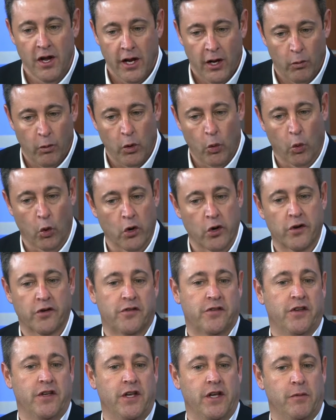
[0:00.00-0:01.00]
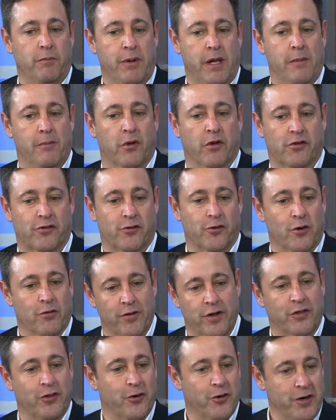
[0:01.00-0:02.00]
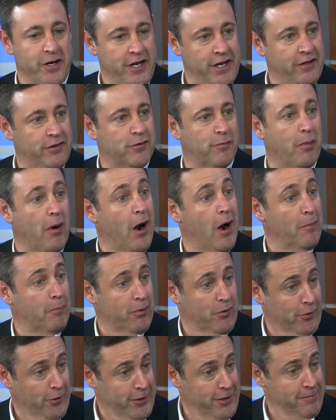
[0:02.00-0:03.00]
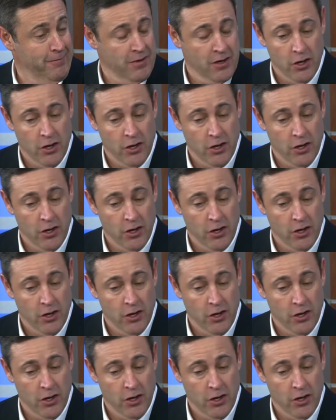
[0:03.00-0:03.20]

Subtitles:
We weren't seeing people serving their needs properly.